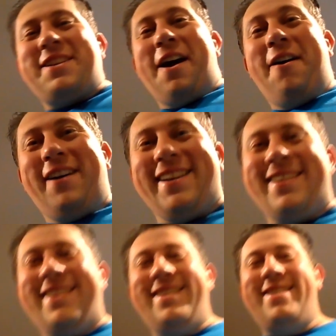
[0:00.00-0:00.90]
how's it going?
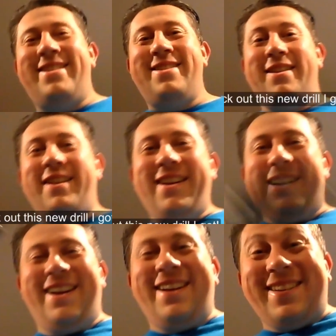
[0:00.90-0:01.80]

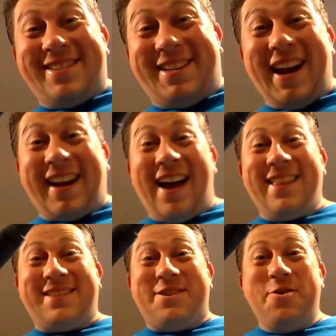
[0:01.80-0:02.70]
Check out
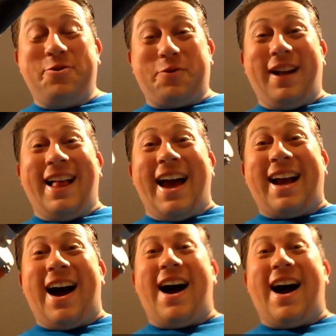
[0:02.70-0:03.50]
this new drill I